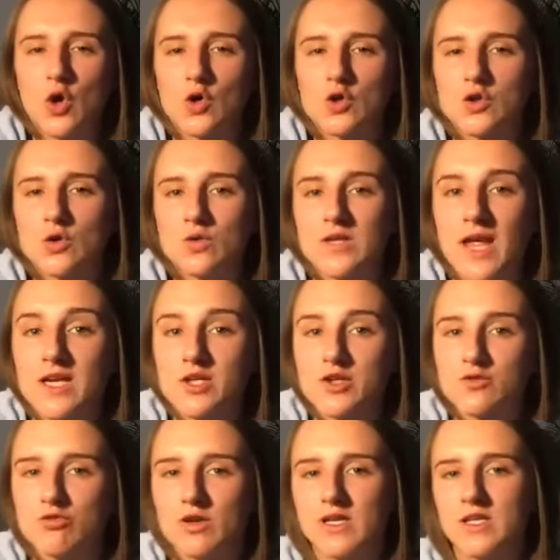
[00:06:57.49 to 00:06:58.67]
also
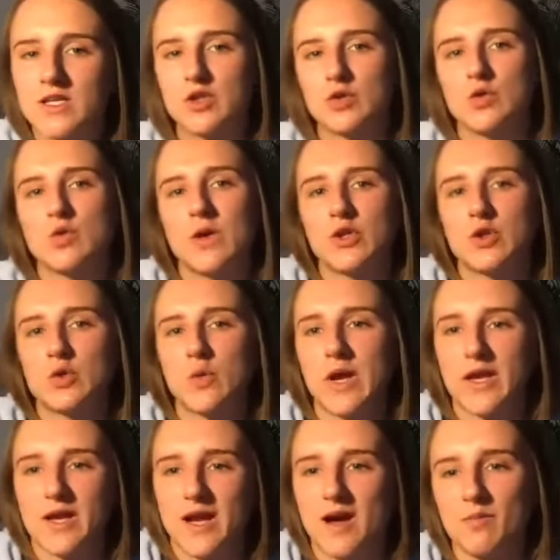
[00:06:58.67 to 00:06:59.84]
naturally do when you
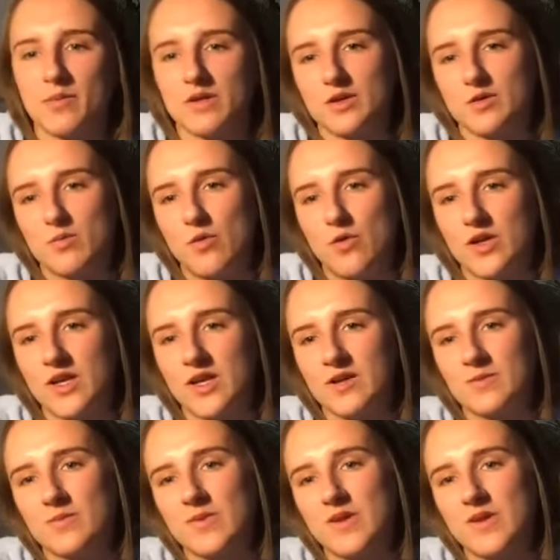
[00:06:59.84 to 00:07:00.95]
wake up in the morning.